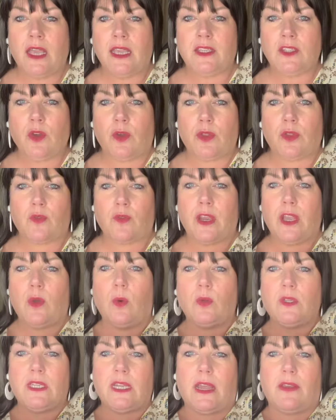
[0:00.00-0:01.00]
It's got
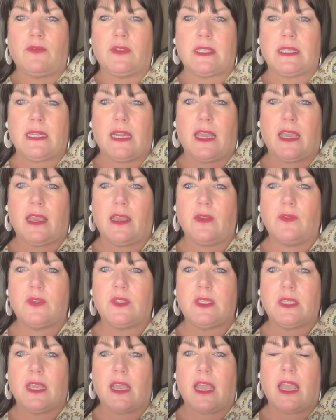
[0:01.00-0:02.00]
3/4 length
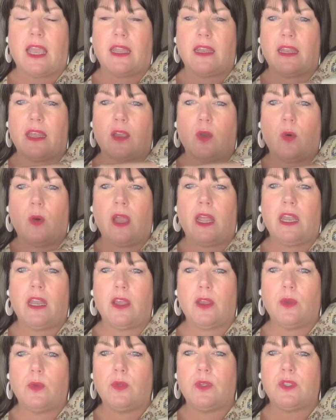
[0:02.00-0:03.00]
sleeves and they're quite
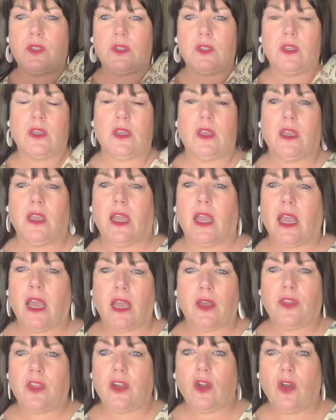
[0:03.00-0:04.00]
loose,
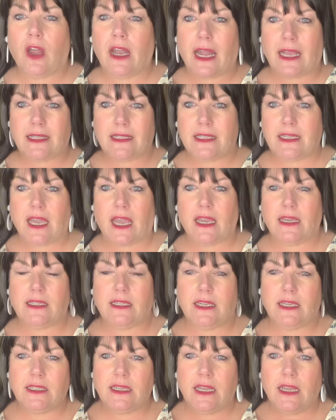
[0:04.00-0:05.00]
they're not
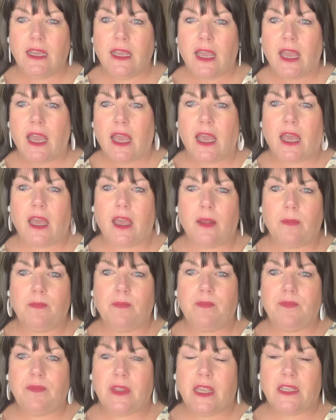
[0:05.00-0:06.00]
elasticated.
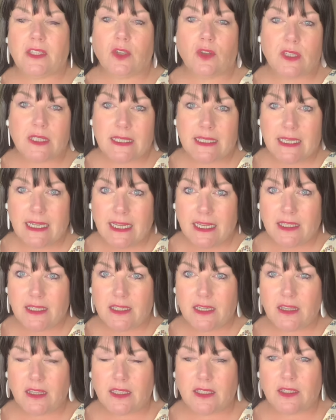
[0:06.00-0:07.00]
It's got slits
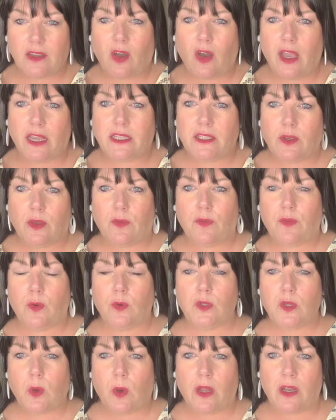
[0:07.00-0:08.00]
to the side, so it
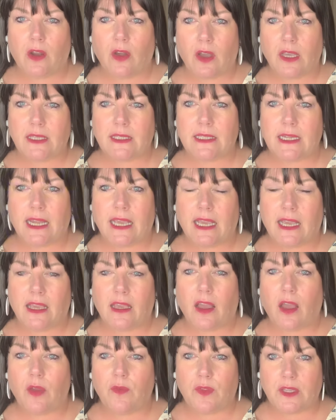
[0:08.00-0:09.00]
falls quite
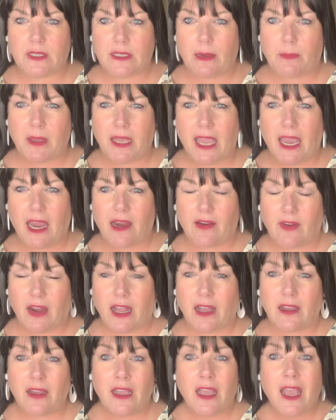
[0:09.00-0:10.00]
nicely over the stomach
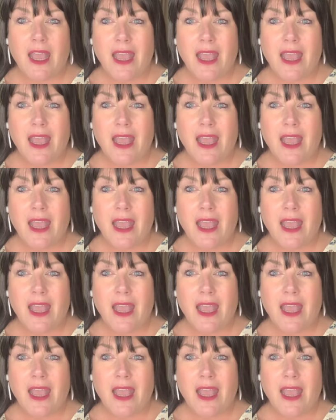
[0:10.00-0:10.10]
area.